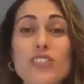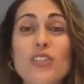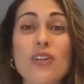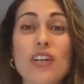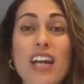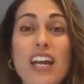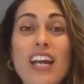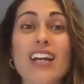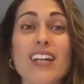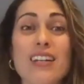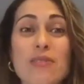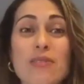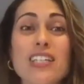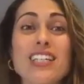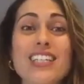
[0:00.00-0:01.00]
Okay,
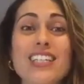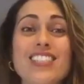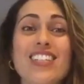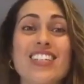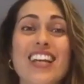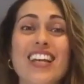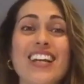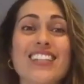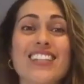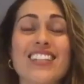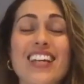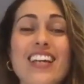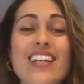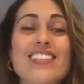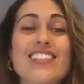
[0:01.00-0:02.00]
we need to get the
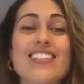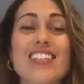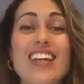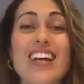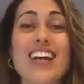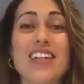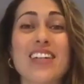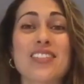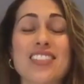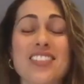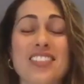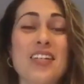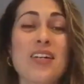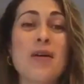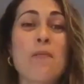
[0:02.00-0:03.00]
ATS
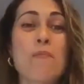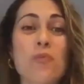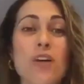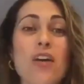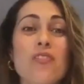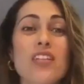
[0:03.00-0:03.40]
on the